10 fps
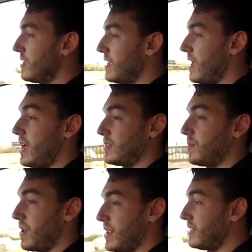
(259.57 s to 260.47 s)
it has
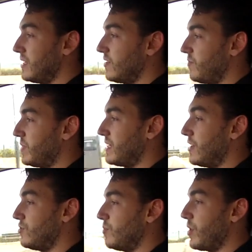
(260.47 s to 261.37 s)
plenty of
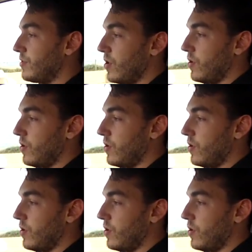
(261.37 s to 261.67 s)
potential both